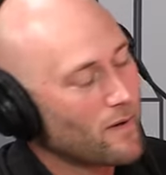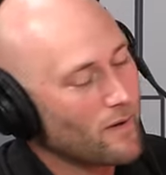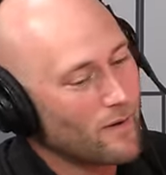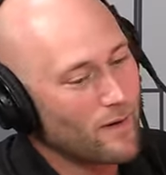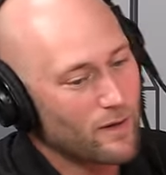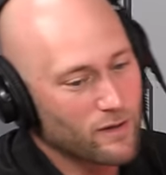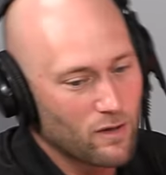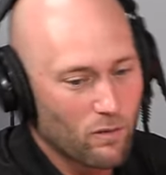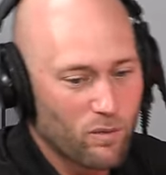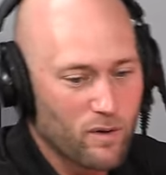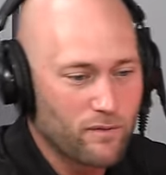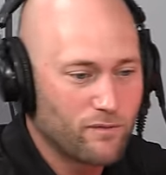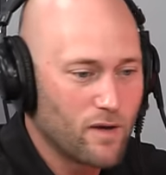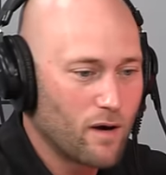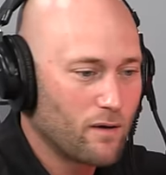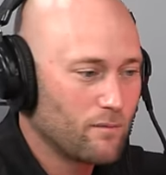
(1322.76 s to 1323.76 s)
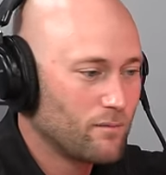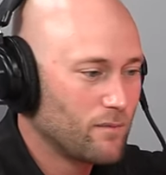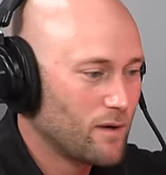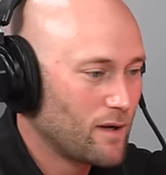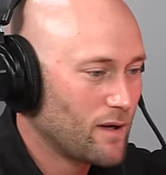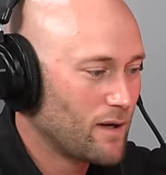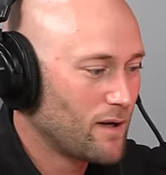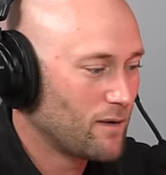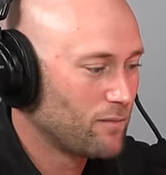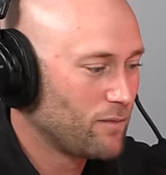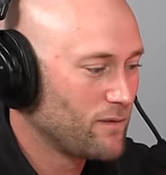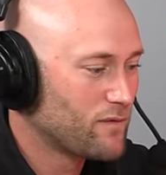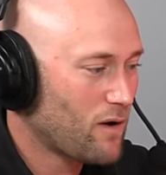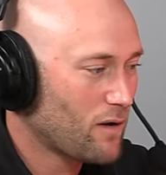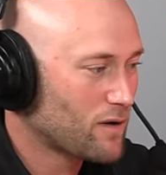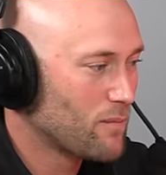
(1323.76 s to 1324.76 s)
Uh, you know, we've done, uh,
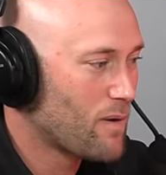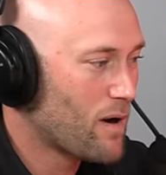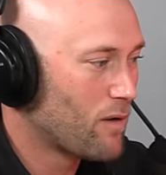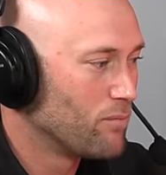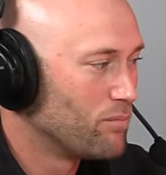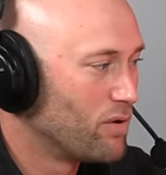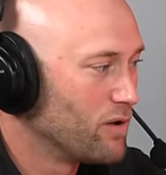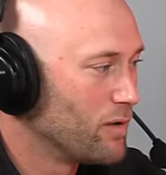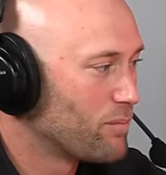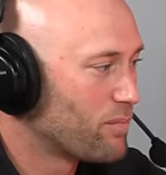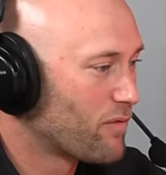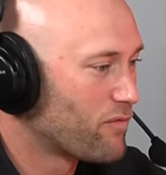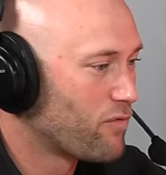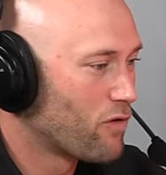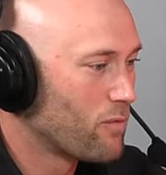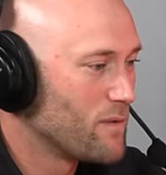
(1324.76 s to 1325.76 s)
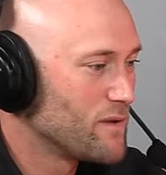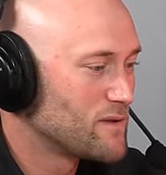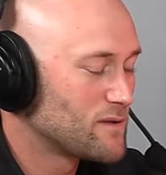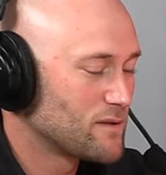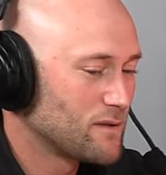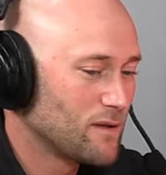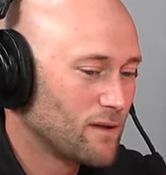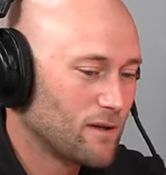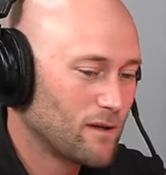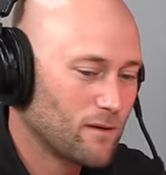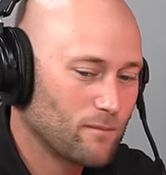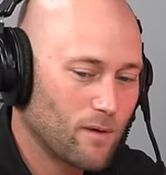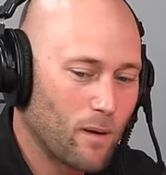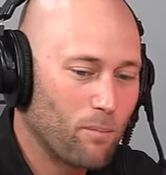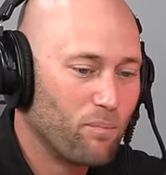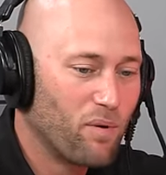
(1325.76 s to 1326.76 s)
we've talked about bullet performance uh,
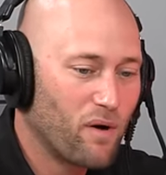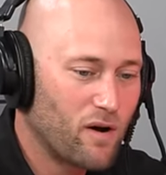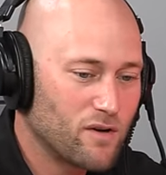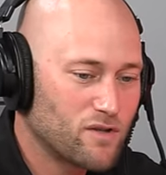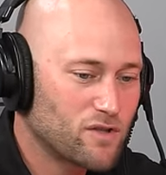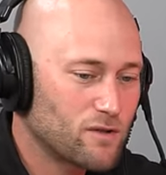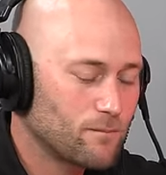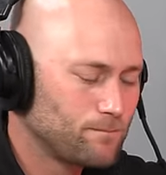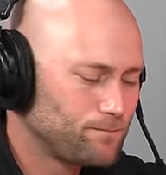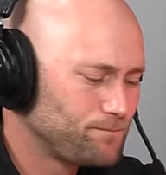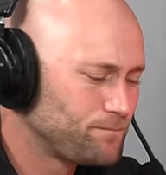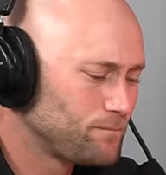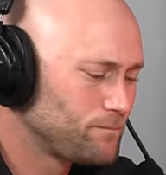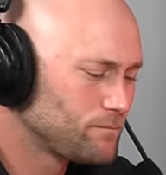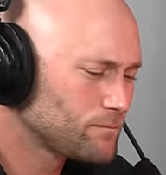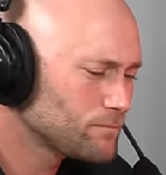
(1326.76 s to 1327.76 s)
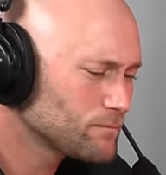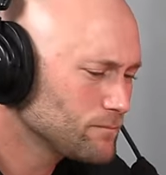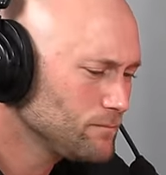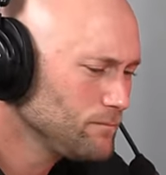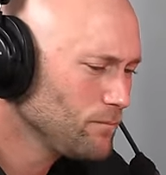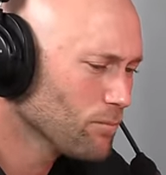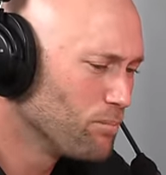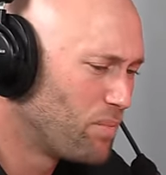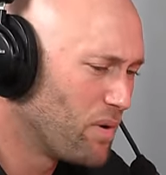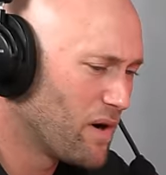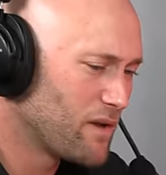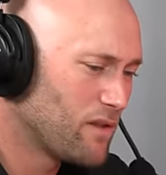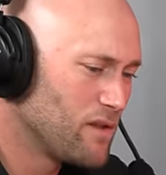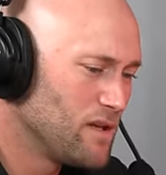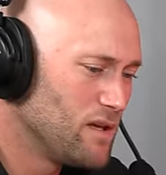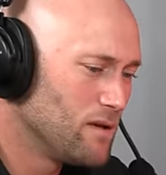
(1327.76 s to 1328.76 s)
a bunch,
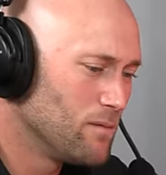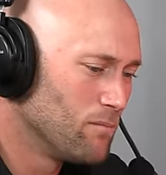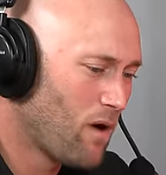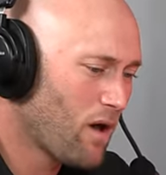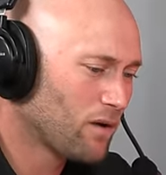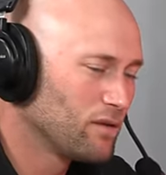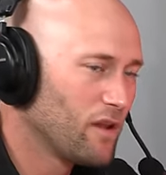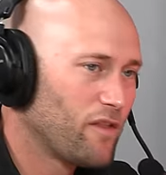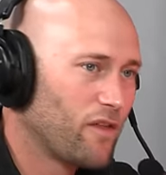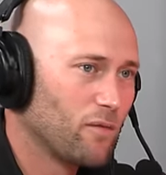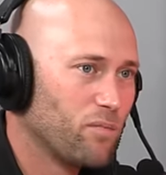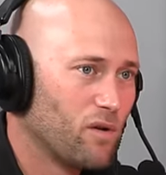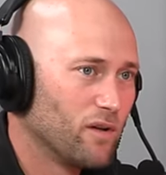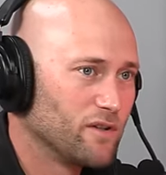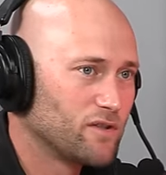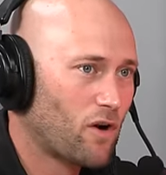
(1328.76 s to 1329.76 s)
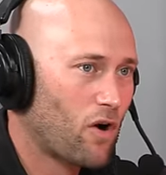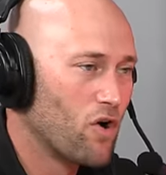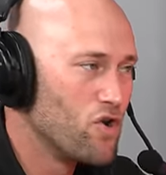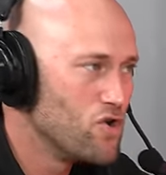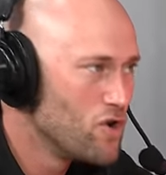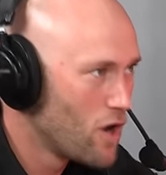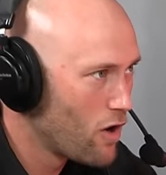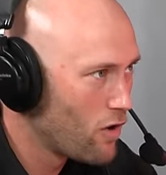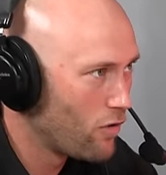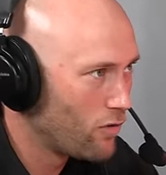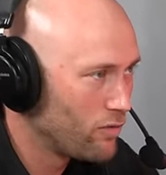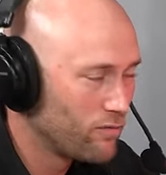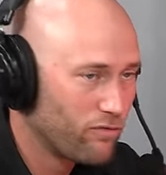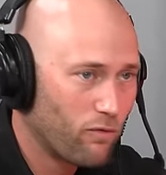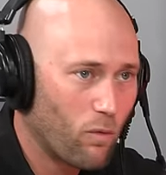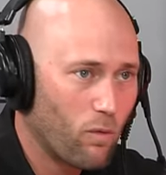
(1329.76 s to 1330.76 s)
but the monolithic bullets are
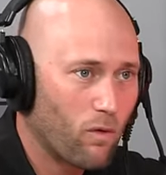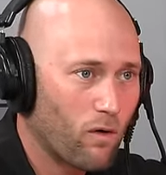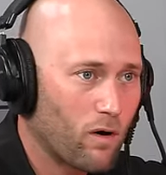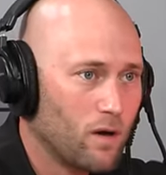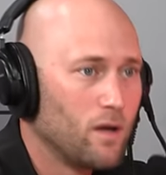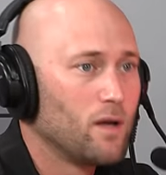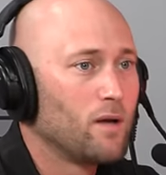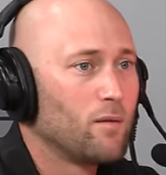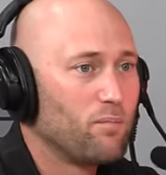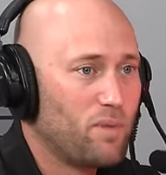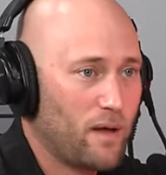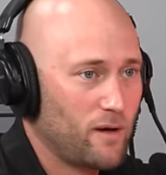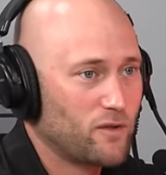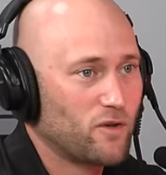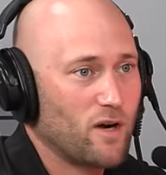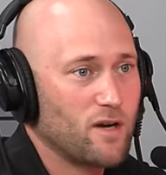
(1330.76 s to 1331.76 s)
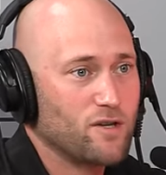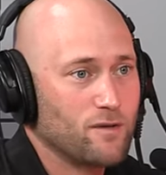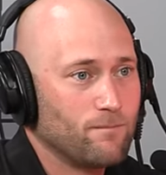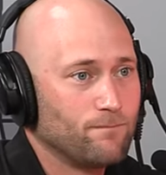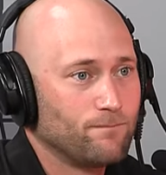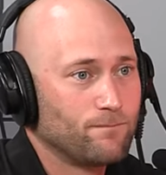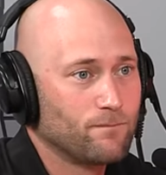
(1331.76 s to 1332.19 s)
known for penetration.